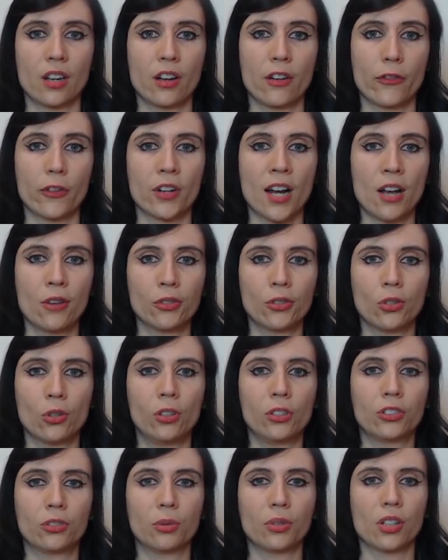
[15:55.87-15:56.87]
For
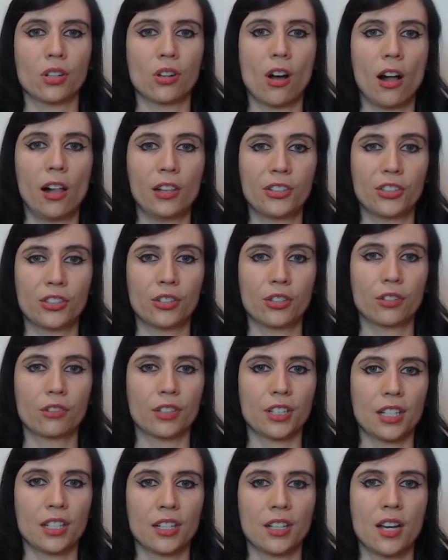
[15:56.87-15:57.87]
households with a college
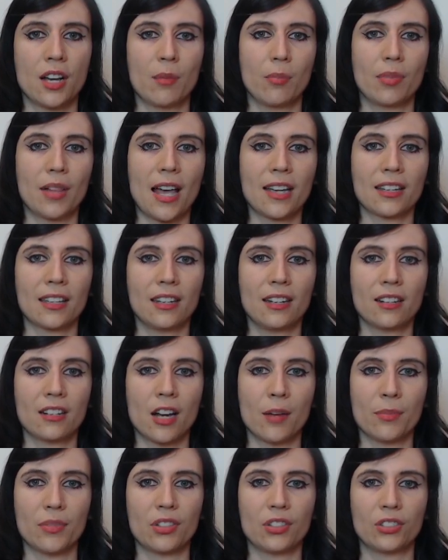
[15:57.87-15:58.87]
degree, black
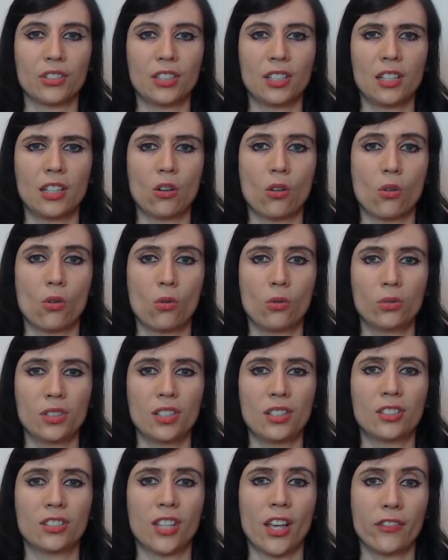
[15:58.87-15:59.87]
income is still only
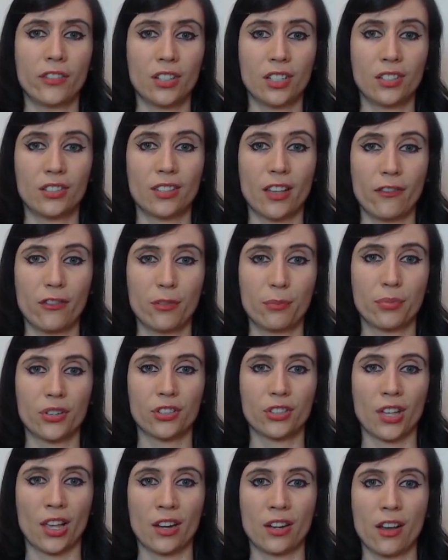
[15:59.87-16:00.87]

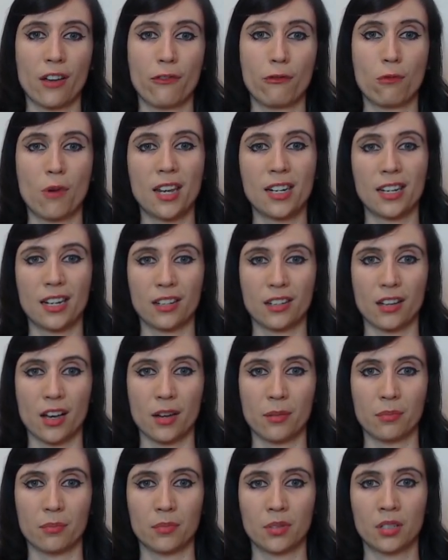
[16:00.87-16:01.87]
77% of white
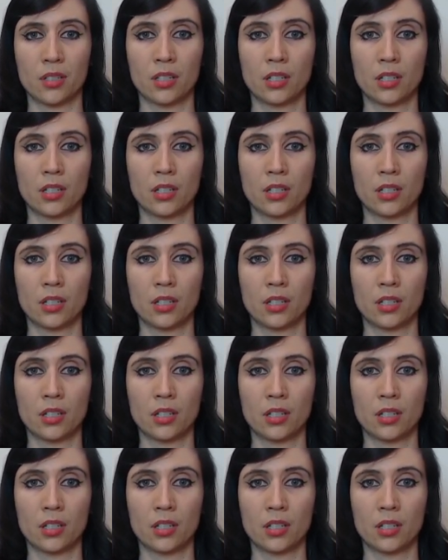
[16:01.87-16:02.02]
income.